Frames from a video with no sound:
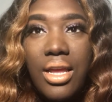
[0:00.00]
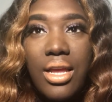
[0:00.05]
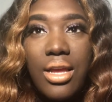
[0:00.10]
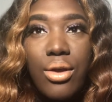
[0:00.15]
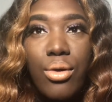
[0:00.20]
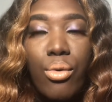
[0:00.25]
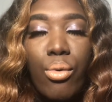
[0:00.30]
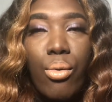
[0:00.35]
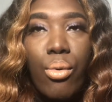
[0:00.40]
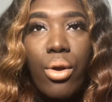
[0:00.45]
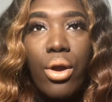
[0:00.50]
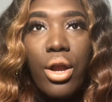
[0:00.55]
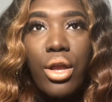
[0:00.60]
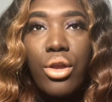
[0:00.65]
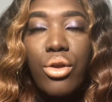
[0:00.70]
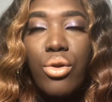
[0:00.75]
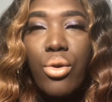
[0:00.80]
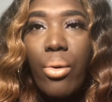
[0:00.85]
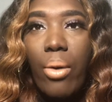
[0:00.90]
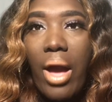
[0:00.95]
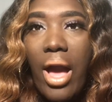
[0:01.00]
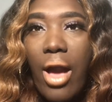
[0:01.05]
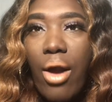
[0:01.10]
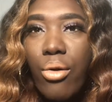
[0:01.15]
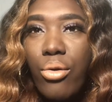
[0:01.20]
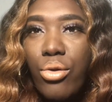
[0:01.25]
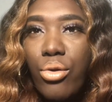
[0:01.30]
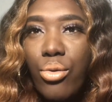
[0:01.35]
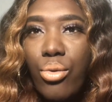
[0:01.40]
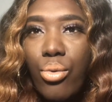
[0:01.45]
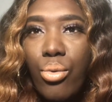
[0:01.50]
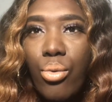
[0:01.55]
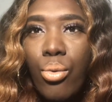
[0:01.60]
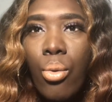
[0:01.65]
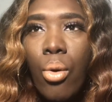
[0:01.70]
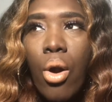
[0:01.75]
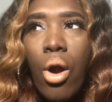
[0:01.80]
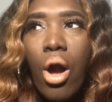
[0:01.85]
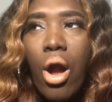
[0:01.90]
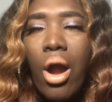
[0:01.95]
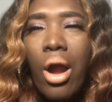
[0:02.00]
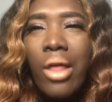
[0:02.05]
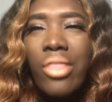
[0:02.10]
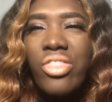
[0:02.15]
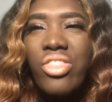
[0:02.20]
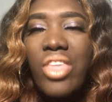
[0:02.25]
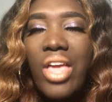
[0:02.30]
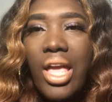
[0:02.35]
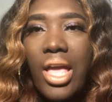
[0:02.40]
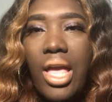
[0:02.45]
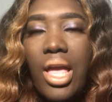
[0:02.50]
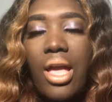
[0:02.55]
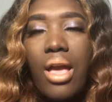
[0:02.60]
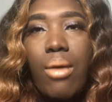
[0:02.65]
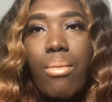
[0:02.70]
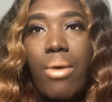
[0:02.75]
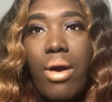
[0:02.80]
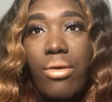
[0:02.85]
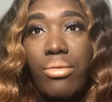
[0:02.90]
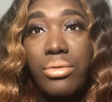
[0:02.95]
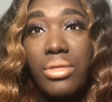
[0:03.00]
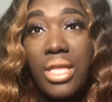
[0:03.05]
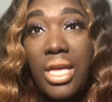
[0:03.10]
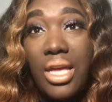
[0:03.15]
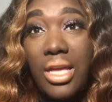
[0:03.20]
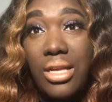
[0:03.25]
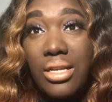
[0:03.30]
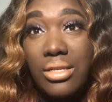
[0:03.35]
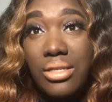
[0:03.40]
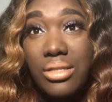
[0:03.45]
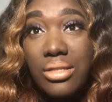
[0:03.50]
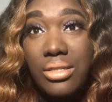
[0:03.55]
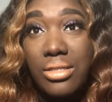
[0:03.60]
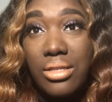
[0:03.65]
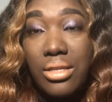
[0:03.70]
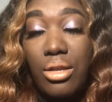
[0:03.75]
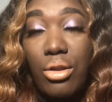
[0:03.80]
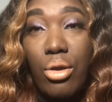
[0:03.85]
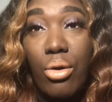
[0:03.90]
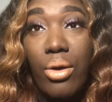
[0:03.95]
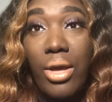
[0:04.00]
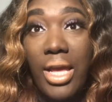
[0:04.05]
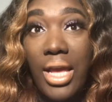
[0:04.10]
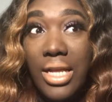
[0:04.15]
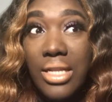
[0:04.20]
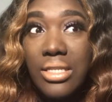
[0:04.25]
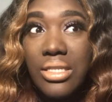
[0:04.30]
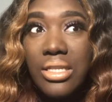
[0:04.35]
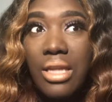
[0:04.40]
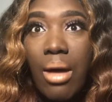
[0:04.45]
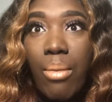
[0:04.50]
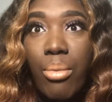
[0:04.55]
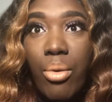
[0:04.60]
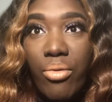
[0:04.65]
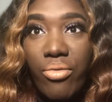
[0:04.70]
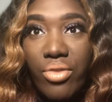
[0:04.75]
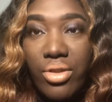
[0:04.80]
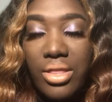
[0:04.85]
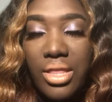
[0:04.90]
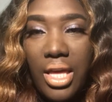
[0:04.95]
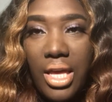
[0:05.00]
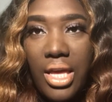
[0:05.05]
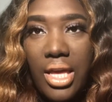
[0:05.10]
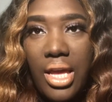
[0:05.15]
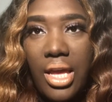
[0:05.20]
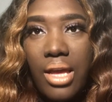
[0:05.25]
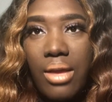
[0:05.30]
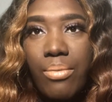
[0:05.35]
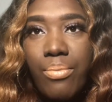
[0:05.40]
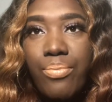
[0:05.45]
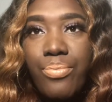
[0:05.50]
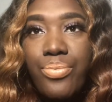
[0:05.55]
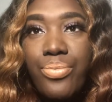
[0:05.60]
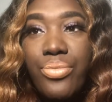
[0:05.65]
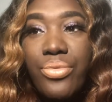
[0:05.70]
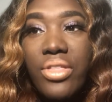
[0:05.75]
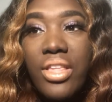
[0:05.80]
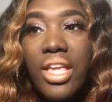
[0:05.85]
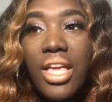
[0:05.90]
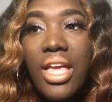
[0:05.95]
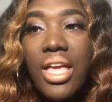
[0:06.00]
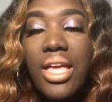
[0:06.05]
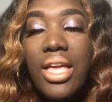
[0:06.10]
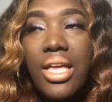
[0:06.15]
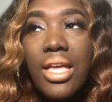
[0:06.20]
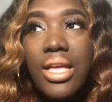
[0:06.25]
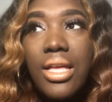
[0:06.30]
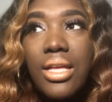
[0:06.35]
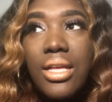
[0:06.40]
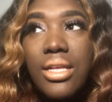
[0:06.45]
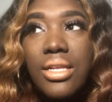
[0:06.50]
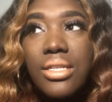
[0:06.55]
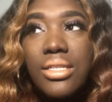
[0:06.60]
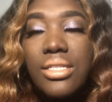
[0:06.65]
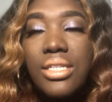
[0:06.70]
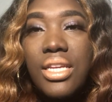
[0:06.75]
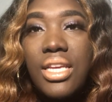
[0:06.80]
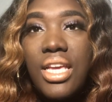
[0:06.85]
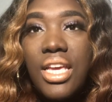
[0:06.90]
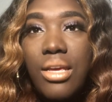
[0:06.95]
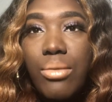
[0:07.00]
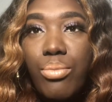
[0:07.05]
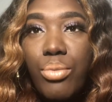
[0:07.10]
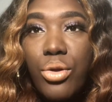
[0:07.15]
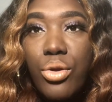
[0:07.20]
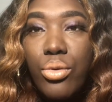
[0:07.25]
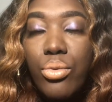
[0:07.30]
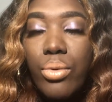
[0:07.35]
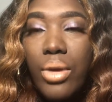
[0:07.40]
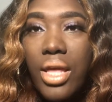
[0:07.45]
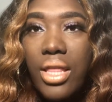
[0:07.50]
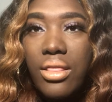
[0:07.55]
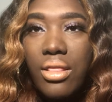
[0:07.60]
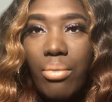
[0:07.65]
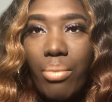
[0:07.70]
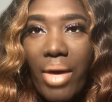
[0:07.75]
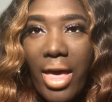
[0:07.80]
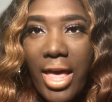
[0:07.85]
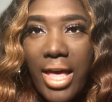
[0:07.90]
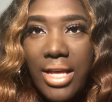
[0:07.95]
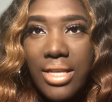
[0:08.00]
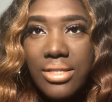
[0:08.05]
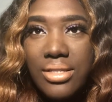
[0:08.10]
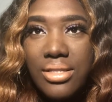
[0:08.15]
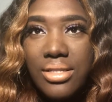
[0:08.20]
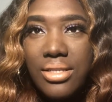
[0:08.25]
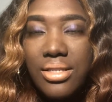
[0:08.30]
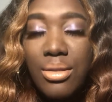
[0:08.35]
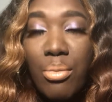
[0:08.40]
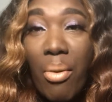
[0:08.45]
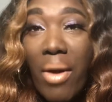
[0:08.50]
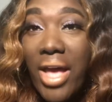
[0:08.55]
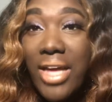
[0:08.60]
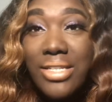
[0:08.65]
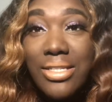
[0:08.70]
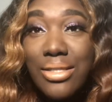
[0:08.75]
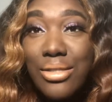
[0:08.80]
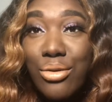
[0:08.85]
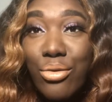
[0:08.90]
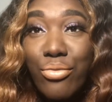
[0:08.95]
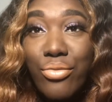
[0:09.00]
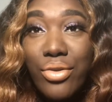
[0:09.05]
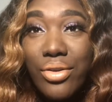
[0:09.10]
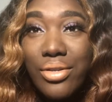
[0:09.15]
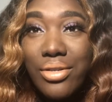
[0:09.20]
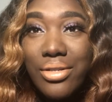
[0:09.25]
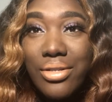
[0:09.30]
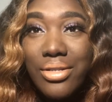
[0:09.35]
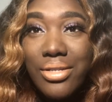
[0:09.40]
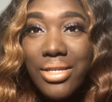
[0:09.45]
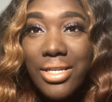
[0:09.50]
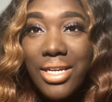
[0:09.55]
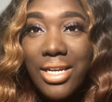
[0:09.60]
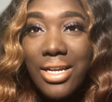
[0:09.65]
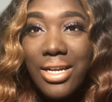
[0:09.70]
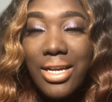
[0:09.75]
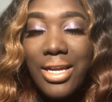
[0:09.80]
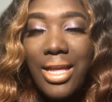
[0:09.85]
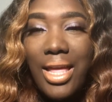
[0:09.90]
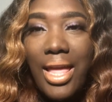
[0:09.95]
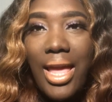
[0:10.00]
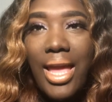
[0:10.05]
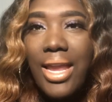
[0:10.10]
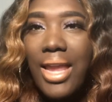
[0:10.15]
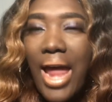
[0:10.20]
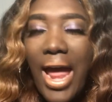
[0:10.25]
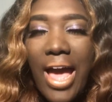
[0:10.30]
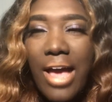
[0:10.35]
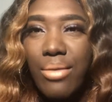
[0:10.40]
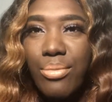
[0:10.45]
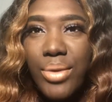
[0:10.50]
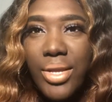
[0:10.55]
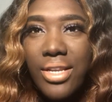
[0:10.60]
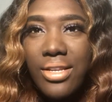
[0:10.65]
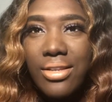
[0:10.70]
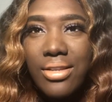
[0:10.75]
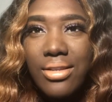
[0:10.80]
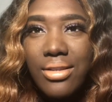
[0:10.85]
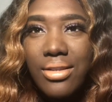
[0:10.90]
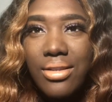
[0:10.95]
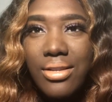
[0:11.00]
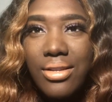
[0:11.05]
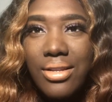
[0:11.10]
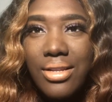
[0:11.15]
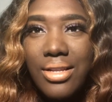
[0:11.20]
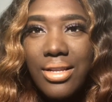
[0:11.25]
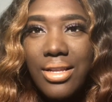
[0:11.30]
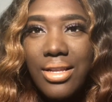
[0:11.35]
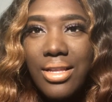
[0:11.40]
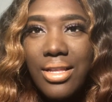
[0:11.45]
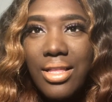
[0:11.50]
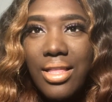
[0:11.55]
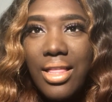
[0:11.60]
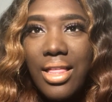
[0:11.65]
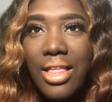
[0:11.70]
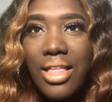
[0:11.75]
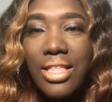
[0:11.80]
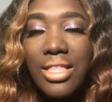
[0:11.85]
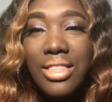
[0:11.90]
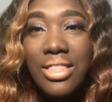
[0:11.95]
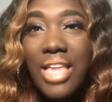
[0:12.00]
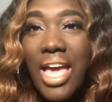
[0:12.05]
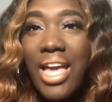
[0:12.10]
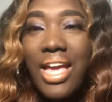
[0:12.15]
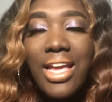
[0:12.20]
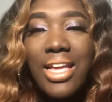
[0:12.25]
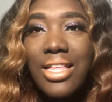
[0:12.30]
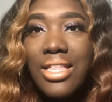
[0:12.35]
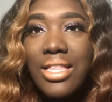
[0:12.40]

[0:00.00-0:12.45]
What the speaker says: or, how you are thinking about things. Again, stop overthinking, to keep you in the past. The past is over. It happened. They